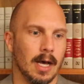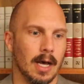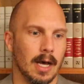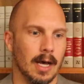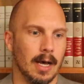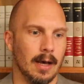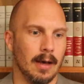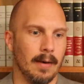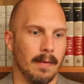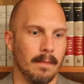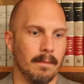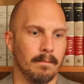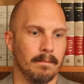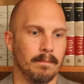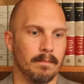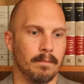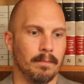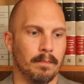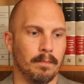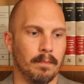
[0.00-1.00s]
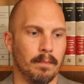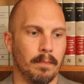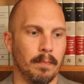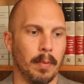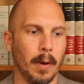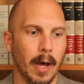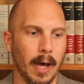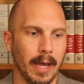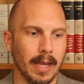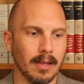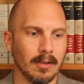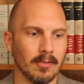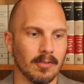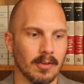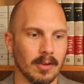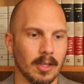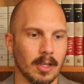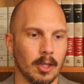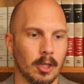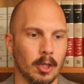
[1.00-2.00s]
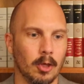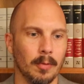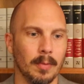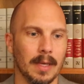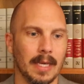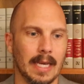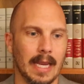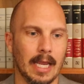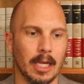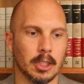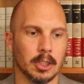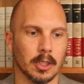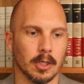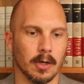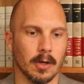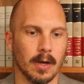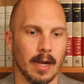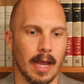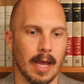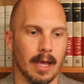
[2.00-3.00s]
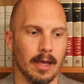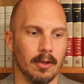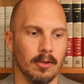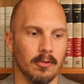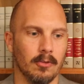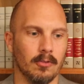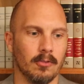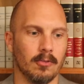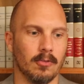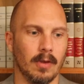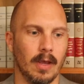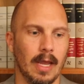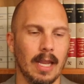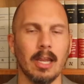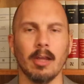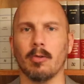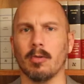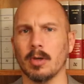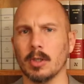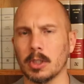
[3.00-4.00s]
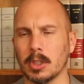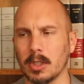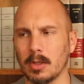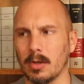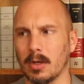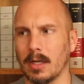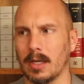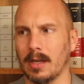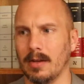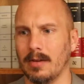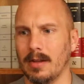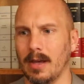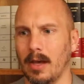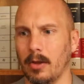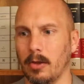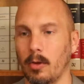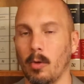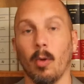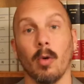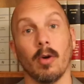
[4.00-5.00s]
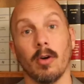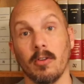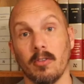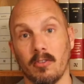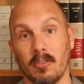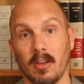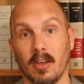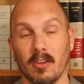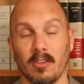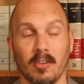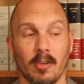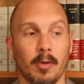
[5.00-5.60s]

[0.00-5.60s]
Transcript: But human nature, as any Christian can tell you, or as C.S.